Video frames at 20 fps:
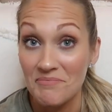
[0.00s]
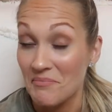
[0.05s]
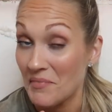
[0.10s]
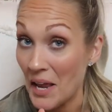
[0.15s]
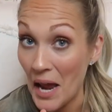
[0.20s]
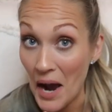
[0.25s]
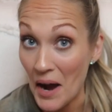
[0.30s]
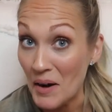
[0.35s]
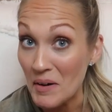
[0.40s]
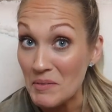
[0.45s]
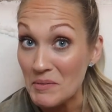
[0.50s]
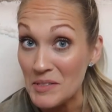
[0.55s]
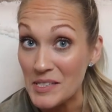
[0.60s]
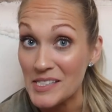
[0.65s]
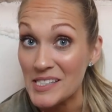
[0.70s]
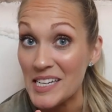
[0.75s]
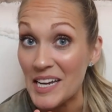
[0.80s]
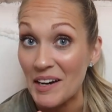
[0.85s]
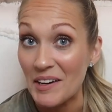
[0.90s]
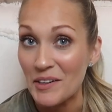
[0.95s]
now
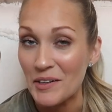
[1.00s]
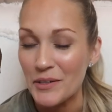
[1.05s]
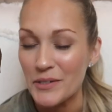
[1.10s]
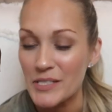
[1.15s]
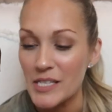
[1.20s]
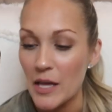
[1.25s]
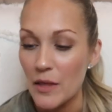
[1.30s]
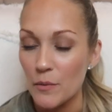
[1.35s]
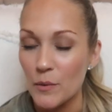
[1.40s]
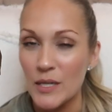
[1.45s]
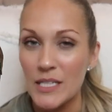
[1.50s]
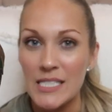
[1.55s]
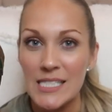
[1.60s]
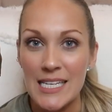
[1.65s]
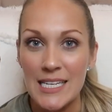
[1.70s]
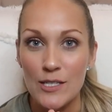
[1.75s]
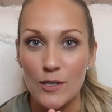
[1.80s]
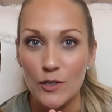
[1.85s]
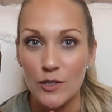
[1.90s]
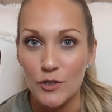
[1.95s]
since he outgrew his other ones.
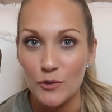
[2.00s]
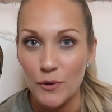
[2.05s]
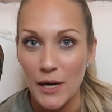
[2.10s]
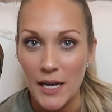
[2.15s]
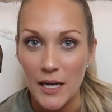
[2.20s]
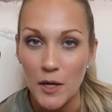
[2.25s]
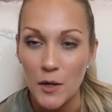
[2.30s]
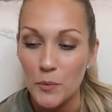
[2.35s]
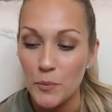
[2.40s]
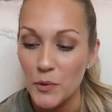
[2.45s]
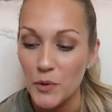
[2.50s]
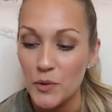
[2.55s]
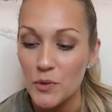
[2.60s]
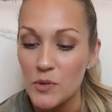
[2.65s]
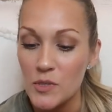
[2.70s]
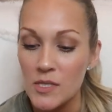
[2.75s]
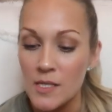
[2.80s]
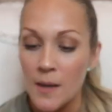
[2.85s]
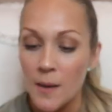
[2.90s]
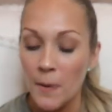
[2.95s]
These are Durango
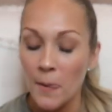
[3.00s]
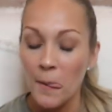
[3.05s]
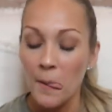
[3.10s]
boots.